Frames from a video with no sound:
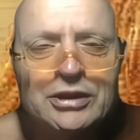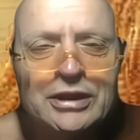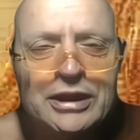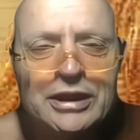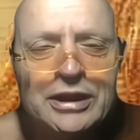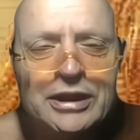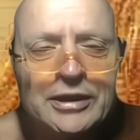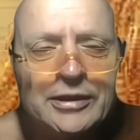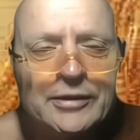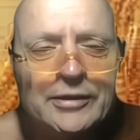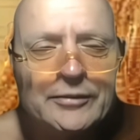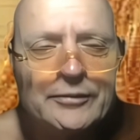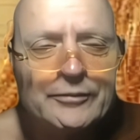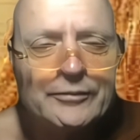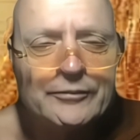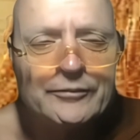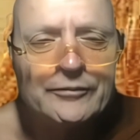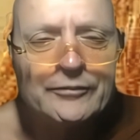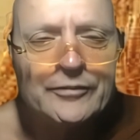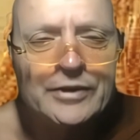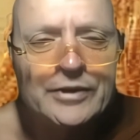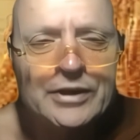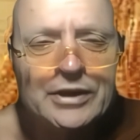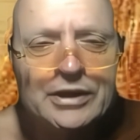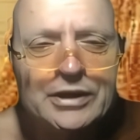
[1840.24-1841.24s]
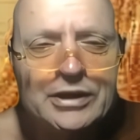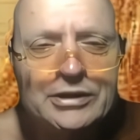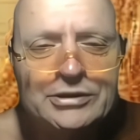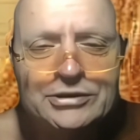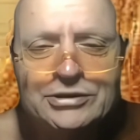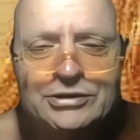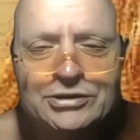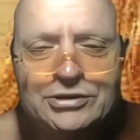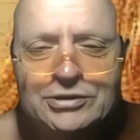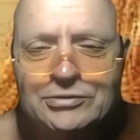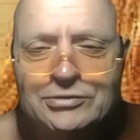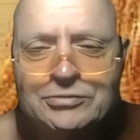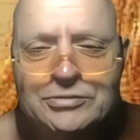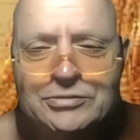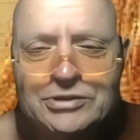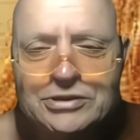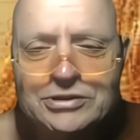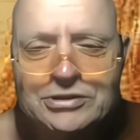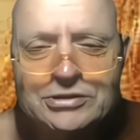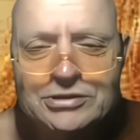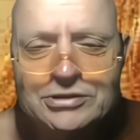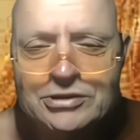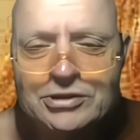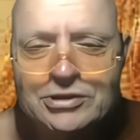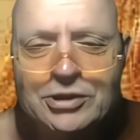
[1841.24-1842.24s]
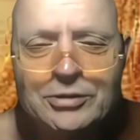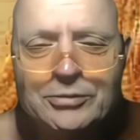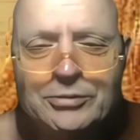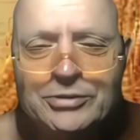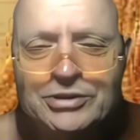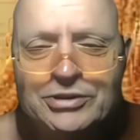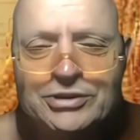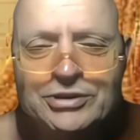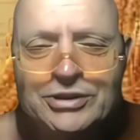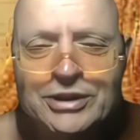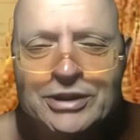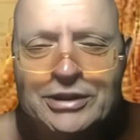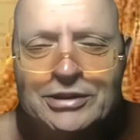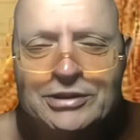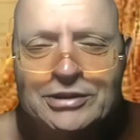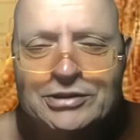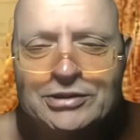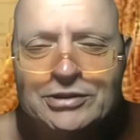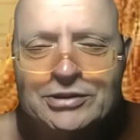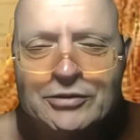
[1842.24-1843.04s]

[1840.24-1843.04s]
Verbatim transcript: um, it's just common sense,